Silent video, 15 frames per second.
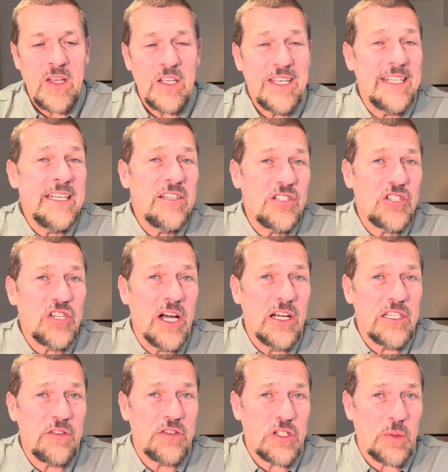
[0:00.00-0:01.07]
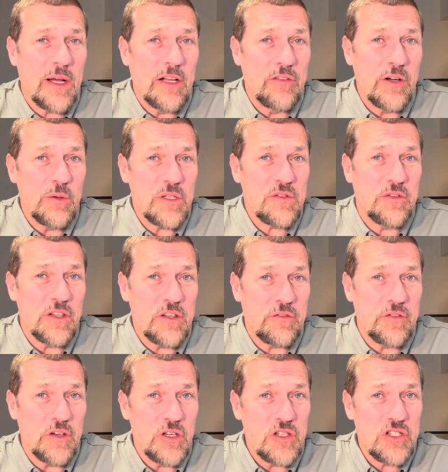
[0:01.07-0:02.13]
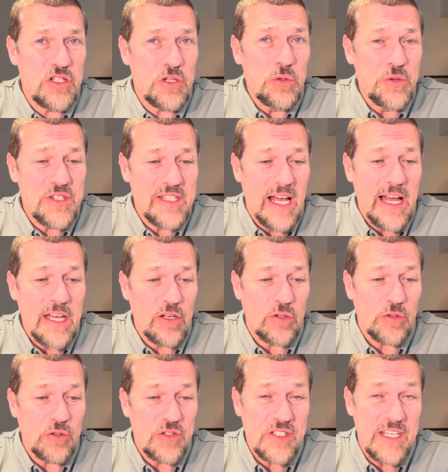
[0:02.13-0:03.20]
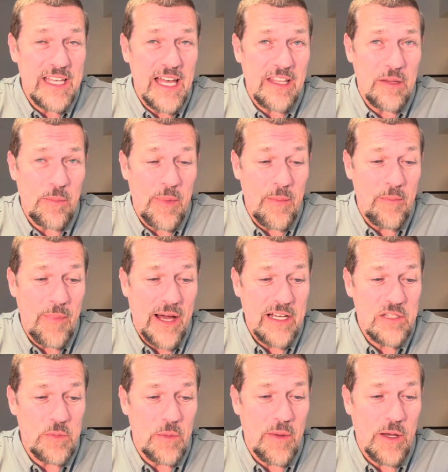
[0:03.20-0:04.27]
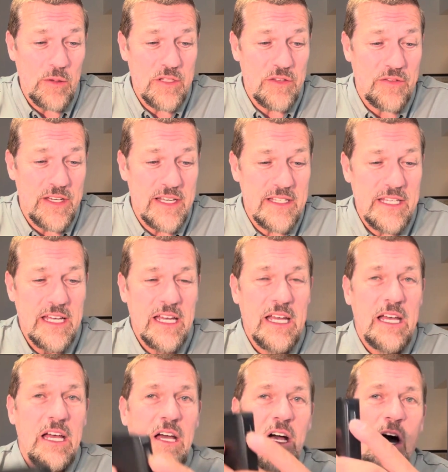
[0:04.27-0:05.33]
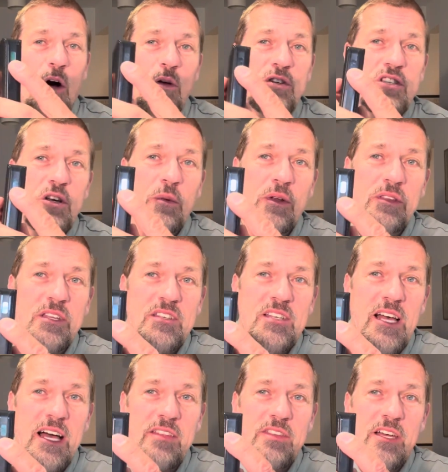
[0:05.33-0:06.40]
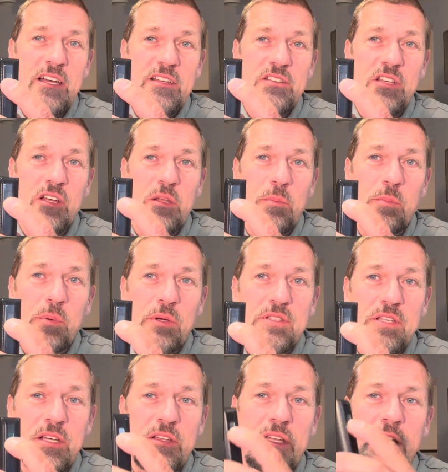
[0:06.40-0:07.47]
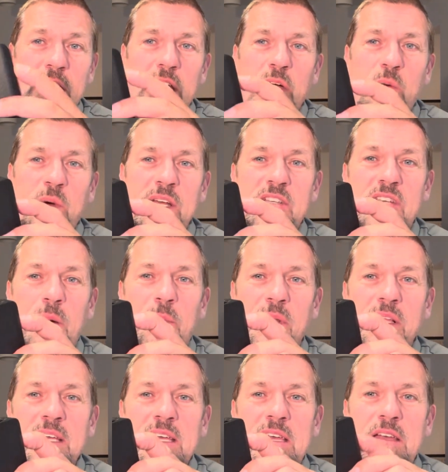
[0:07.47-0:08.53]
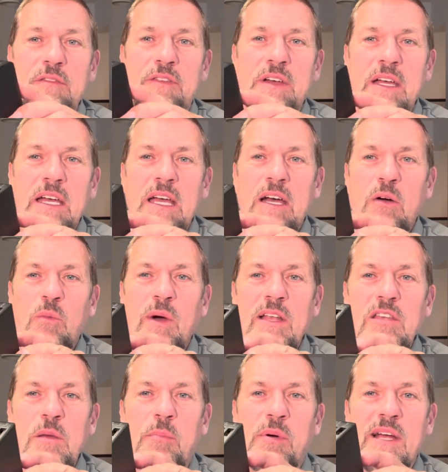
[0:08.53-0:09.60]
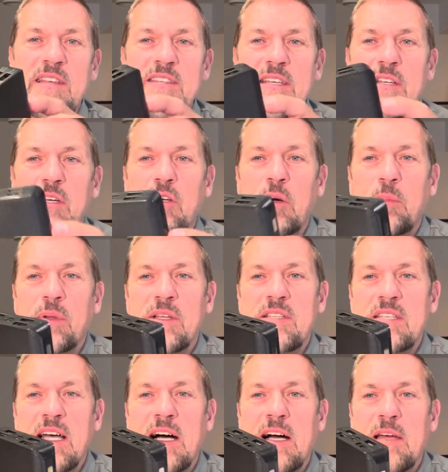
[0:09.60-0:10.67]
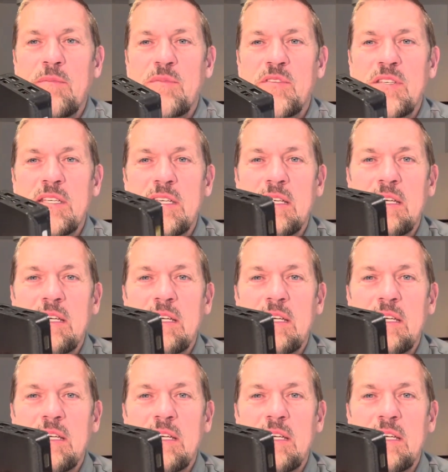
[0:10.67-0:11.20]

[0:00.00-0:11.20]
you need to charge it for 12 hours for the first 2 cycles to get the maximum out of it. Also on the side there, it's got a button, which I believe when you press it a couple of times,